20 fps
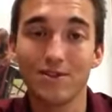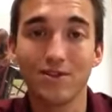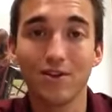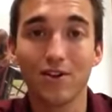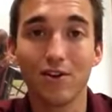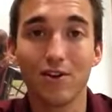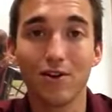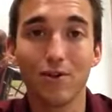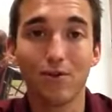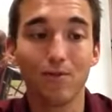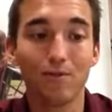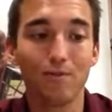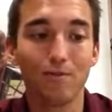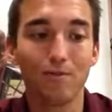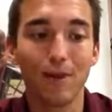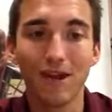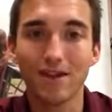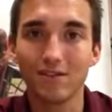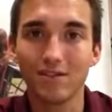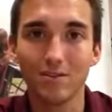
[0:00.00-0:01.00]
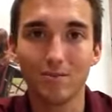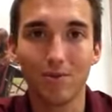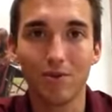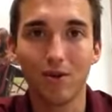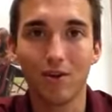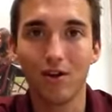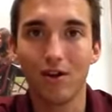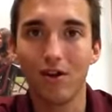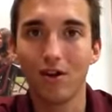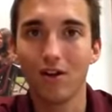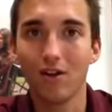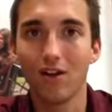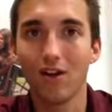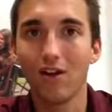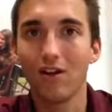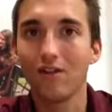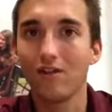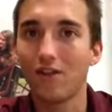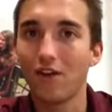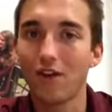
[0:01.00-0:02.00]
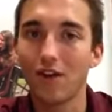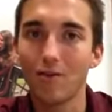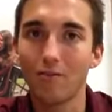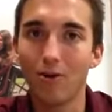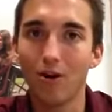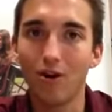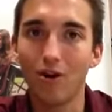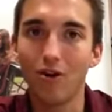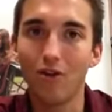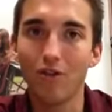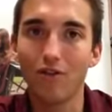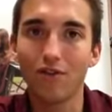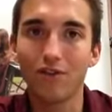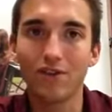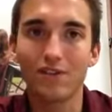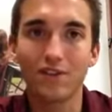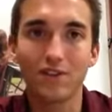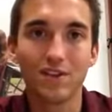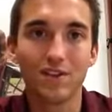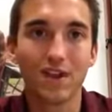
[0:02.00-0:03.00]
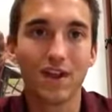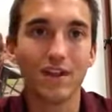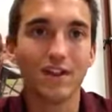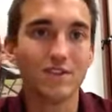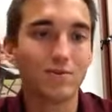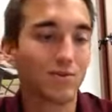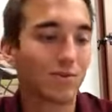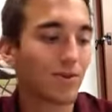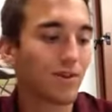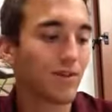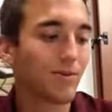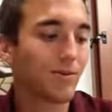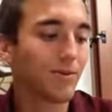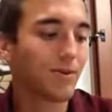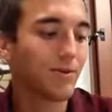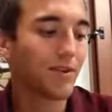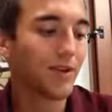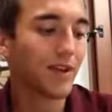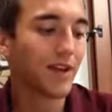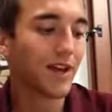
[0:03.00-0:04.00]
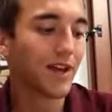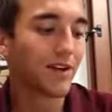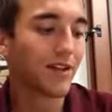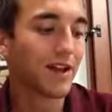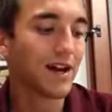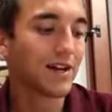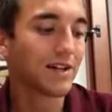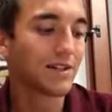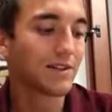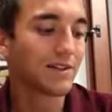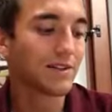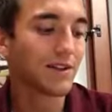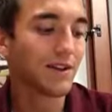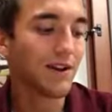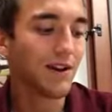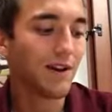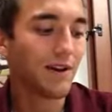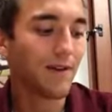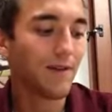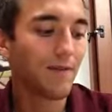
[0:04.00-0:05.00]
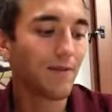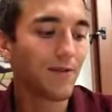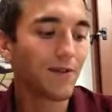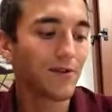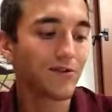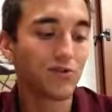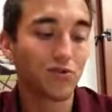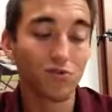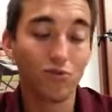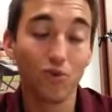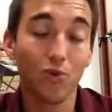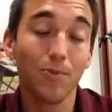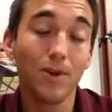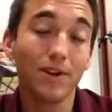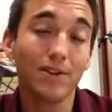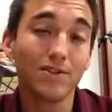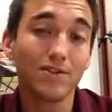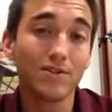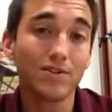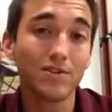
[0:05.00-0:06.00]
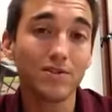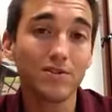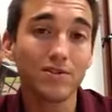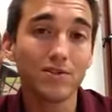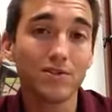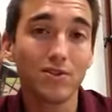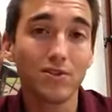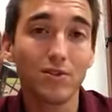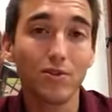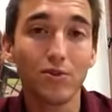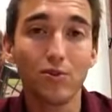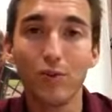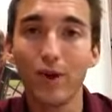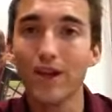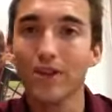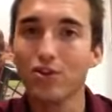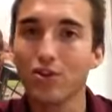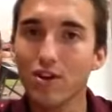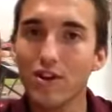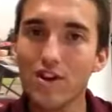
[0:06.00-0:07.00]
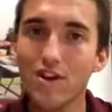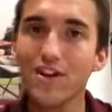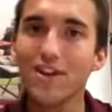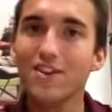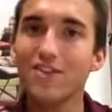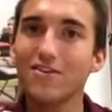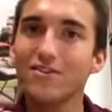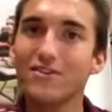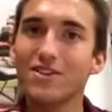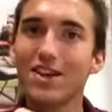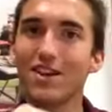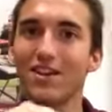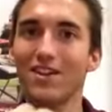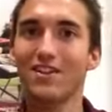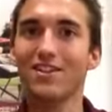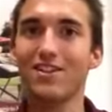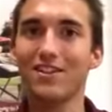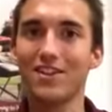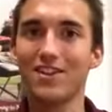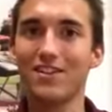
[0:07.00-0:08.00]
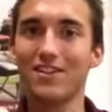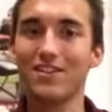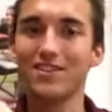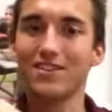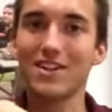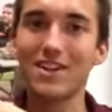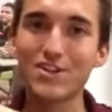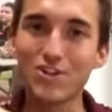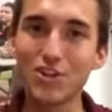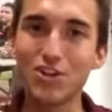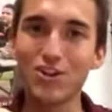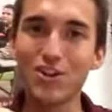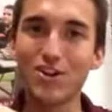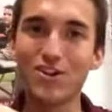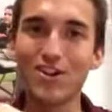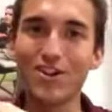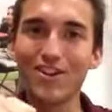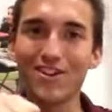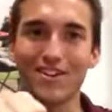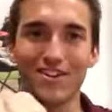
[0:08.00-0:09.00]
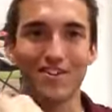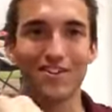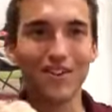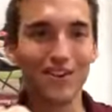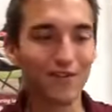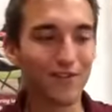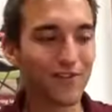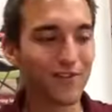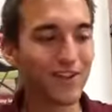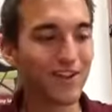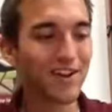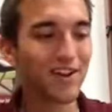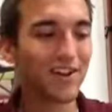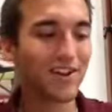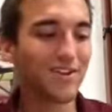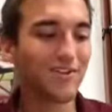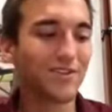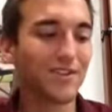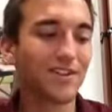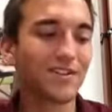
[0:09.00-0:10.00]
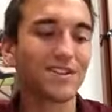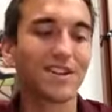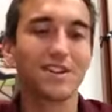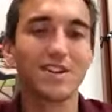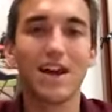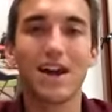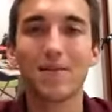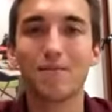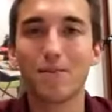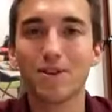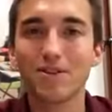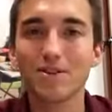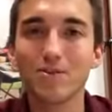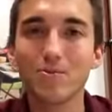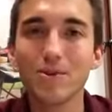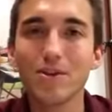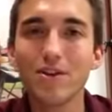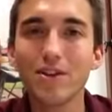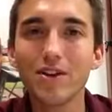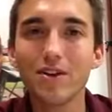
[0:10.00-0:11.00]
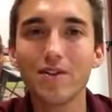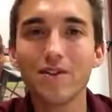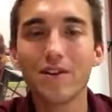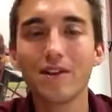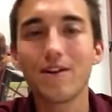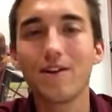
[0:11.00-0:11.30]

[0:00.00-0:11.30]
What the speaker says: So basketball, volleyball, things like that. That's what you're going to be doing in that class. There's aerobics. So weight training, is kind of like the stationary, you lift, things like that, muscle building.